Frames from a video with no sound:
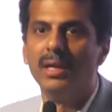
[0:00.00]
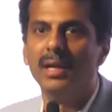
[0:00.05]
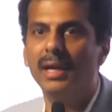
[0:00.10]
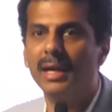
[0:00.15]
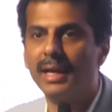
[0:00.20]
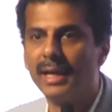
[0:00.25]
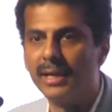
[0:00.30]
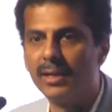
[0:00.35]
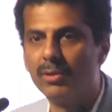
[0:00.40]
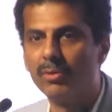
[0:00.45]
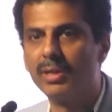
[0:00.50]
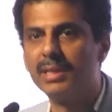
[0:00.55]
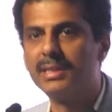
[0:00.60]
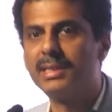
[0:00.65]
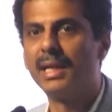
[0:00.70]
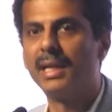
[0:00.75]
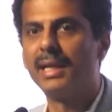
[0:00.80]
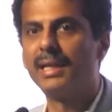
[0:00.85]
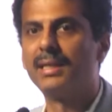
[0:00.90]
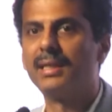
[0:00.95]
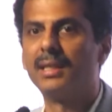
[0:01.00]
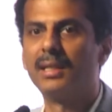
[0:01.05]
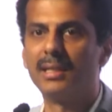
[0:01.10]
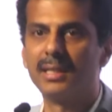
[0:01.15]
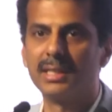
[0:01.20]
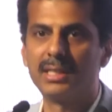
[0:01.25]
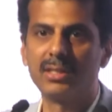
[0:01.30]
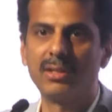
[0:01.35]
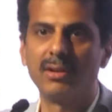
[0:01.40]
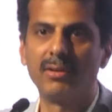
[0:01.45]
again to decide the
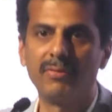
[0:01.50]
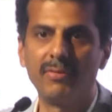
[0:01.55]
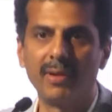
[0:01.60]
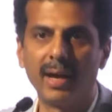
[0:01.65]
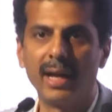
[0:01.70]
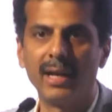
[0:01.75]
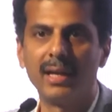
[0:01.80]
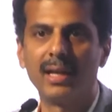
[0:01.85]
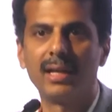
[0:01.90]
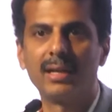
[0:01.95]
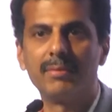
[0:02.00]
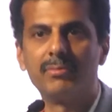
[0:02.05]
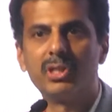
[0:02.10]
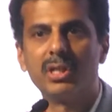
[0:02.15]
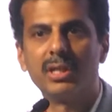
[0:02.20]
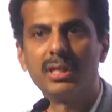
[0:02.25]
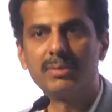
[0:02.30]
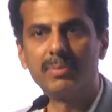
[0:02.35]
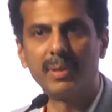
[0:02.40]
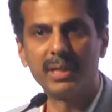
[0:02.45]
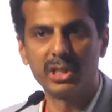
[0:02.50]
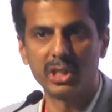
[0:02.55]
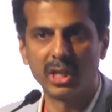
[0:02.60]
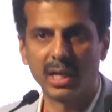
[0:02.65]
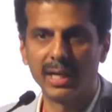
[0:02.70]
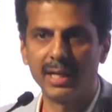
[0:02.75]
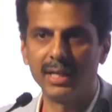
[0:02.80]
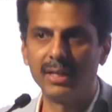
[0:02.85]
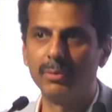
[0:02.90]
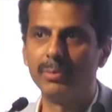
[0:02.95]
risk of annular rupture is much
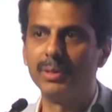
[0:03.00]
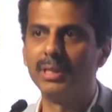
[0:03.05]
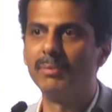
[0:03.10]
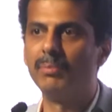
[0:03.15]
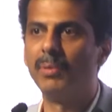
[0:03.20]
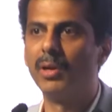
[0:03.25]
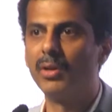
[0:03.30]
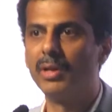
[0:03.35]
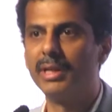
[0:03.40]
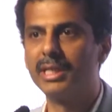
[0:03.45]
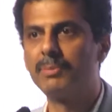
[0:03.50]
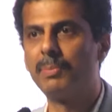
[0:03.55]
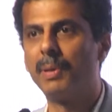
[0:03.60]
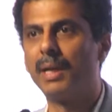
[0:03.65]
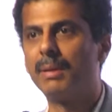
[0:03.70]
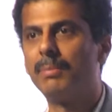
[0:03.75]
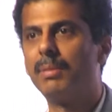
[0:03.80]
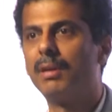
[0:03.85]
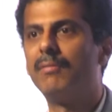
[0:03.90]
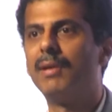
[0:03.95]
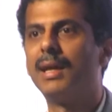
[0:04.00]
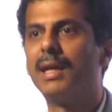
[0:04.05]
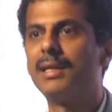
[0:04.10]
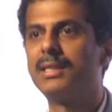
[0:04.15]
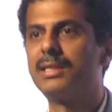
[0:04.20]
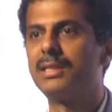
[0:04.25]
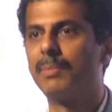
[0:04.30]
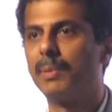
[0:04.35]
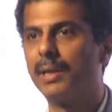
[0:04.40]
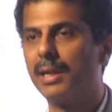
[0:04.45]
higher with the balloon expandable
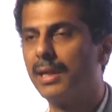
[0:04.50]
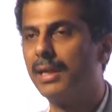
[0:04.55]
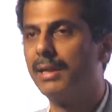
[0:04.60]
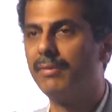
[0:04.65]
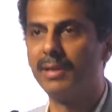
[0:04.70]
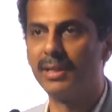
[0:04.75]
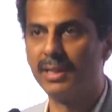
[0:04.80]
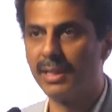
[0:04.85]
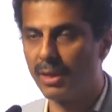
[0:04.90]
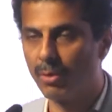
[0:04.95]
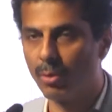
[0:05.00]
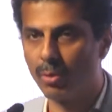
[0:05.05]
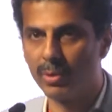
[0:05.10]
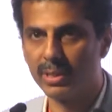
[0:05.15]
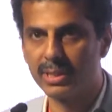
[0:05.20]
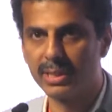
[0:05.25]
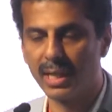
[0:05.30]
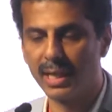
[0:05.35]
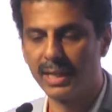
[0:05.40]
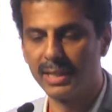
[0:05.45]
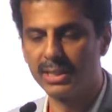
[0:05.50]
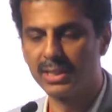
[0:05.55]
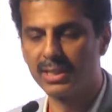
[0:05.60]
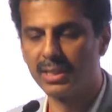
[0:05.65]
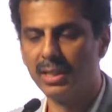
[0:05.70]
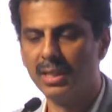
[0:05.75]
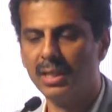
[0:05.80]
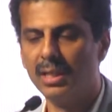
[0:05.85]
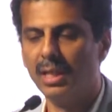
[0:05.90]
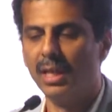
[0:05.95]
valves, particularly when they are oversized.
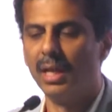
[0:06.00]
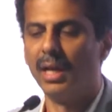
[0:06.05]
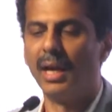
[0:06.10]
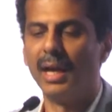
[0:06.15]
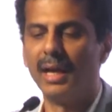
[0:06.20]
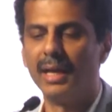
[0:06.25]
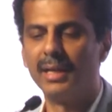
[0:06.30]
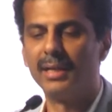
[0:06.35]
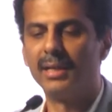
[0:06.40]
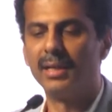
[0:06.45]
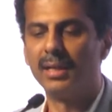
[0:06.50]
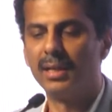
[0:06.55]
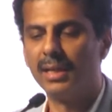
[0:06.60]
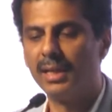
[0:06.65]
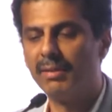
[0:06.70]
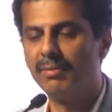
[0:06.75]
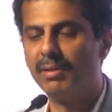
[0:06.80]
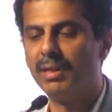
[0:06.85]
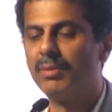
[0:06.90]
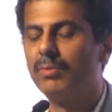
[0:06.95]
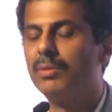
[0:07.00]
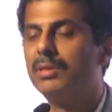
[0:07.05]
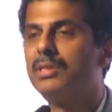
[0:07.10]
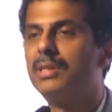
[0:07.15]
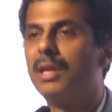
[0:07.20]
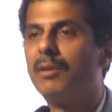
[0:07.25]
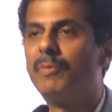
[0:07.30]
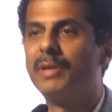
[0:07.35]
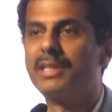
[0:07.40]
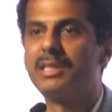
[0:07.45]
And uh, even with
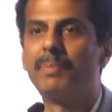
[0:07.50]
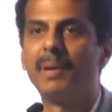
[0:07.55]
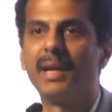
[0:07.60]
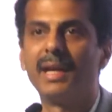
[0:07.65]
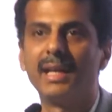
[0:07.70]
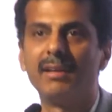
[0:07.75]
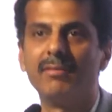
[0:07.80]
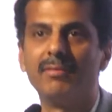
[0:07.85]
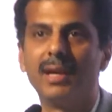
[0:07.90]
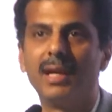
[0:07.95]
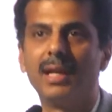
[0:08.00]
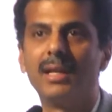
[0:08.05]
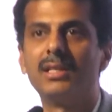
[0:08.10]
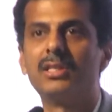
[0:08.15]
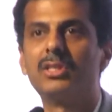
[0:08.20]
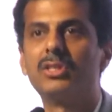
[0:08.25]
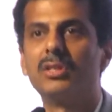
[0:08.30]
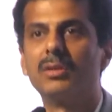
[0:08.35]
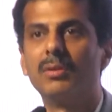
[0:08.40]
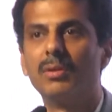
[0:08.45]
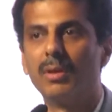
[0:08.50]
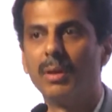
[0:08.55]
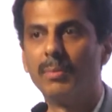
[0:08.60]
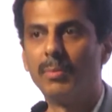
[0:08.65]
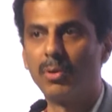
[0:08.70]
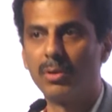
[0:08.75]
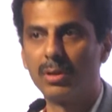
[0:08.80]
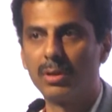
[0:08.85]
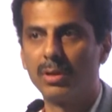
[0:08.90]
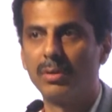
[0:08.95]
self-expanding valves, uh,
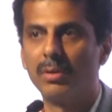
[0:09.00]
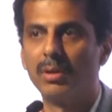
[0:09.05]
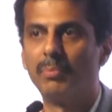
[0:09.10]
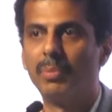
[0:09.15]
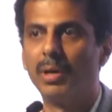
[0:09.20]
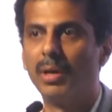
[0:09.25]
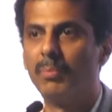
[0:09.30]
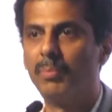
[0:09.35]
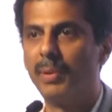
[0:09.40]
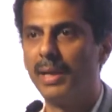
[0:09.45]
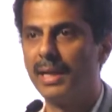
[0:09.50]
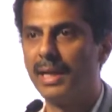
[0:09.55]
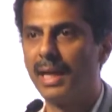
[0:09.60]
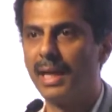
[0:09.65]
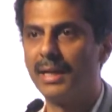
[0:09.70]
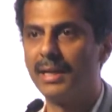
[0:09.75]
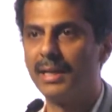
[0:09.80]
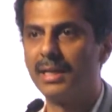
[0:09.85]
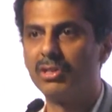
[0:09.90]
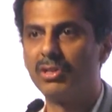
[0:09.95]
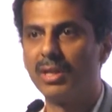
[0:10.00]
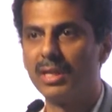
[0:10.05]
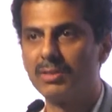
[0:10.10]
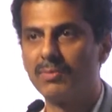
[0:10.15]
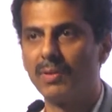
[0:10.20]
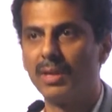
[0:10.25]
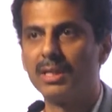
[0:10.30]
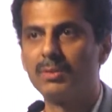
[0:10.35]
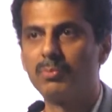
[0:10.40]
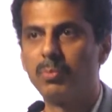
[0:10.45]
about uh, uh, pre-dilatation as
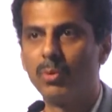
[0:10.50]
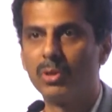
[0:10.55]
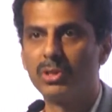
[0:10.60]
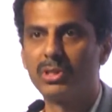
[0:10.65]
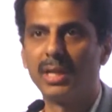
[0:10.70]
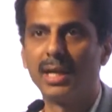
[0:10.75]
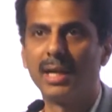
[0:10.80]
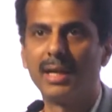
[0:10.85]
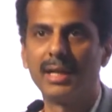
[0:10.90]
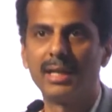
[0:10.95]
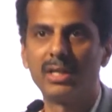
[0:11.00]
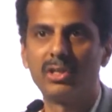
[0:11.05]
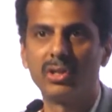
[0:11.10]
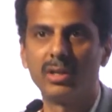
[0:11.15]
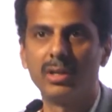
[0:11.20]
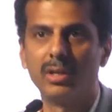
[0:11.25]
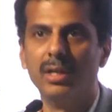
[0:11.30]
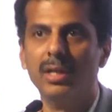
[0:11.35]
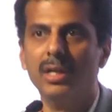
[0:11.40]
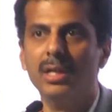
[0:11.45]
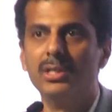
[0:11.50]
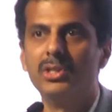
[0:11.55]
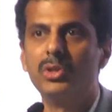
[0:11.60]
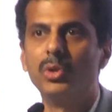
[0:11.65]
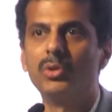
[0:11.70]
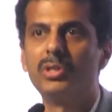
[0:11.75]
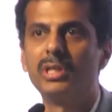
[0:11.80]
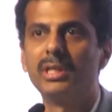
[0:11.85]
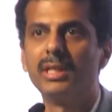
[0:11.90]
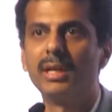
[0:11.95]
well as post-dilatation,
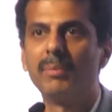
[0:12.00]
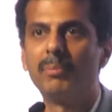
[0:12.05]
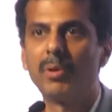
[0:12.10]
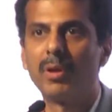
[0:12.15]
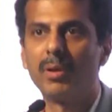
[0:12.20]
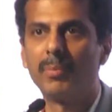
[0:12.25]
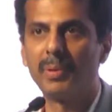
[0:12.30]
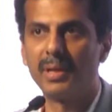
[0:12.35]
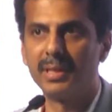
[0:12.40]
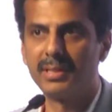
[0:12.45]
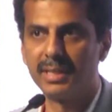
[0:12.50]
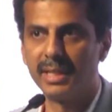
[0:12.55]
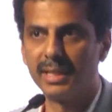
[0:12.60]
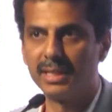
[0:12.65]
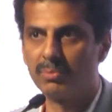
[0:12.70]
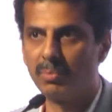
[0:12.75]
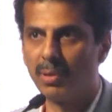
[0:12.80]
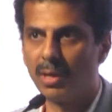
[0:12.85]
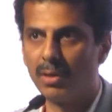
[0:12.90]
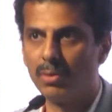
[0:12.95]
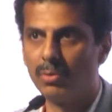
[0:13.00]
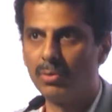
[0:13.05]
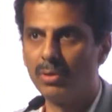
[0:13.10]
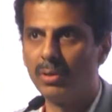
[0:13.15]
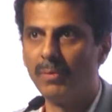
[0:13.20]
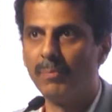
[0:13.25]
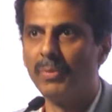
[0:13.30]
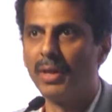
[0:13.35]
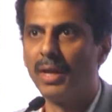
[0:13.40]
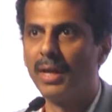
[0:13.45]
choosing the appropriate size
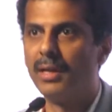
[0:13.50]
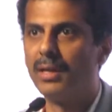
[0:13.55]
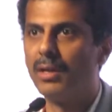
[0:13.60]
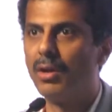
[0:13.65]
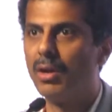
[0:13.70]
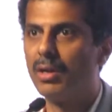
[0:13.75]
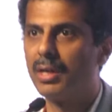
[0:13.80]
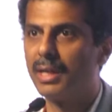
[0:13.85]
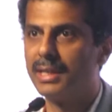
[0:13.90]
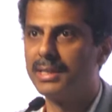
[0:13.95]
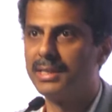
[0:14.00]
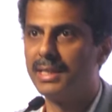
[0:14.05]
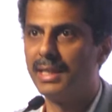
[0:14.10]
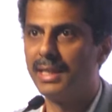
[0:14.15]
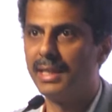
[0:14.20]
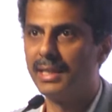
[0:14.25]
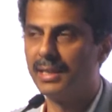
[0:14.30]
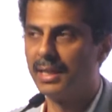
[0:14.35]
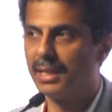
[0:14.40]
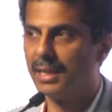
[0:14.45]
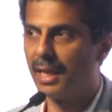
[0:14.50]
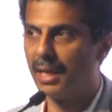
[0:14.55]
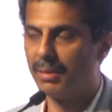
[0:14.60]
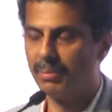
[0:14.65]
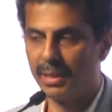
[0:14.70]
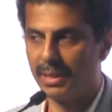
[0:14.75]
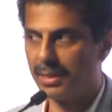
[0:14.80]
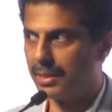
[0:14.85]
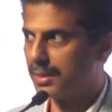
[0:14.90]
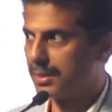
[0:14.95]
balloon and not exceeding the
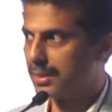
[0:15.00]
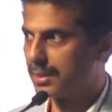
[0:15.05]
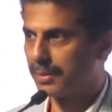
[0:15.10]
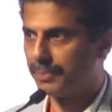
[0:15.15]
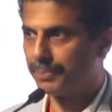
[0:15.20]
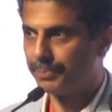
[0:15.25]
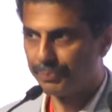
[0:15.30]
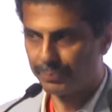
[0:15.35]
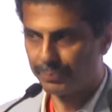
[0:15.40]
diameters.